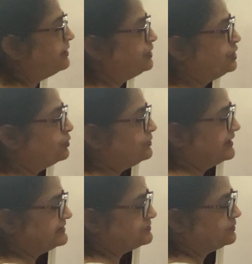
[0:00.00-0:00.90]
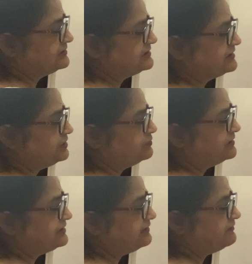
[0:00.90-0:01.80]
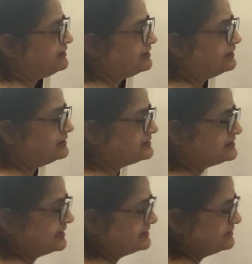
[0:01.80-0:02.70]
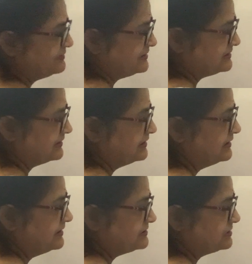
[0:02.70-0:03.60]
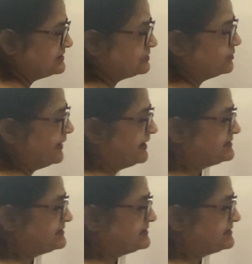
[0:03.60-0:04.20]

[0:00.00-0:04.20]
unit. What is the unit given here? Centimeter. So square